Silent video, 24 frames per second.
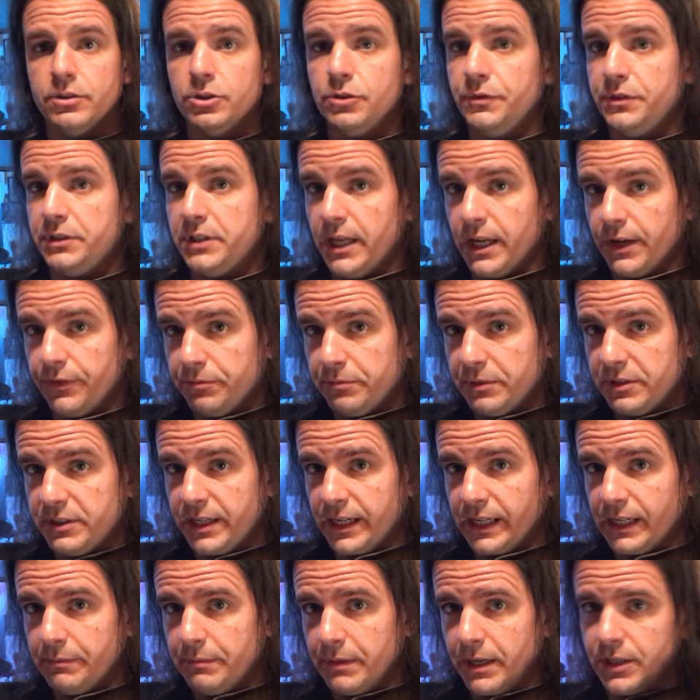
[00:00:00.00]
So if we take it from the
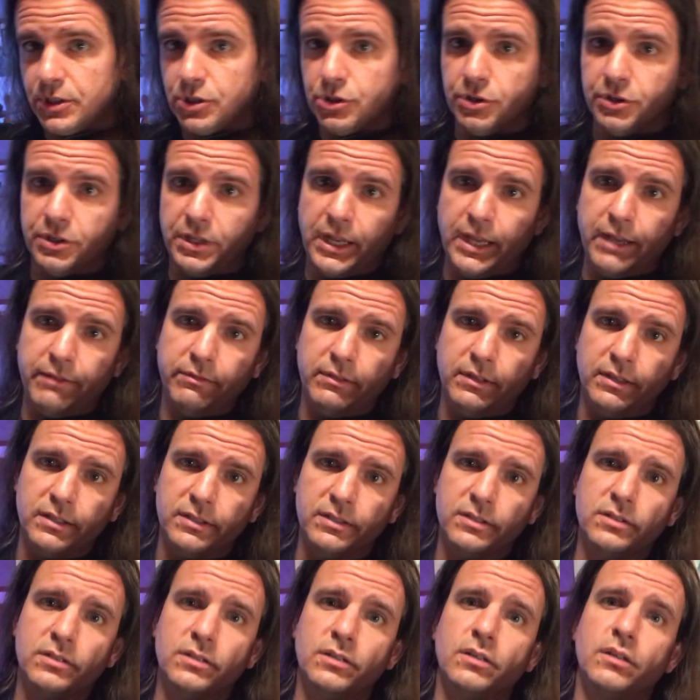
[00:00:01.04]
second measure, you have
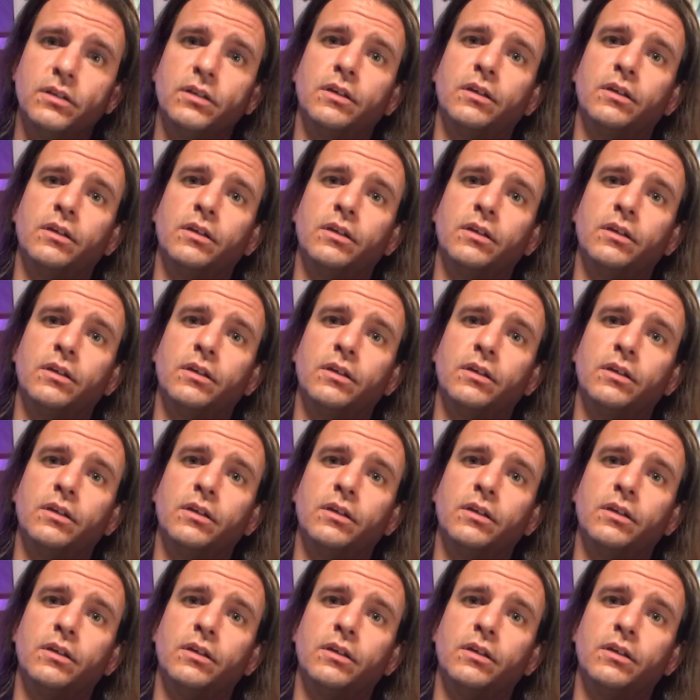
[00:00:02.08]
this.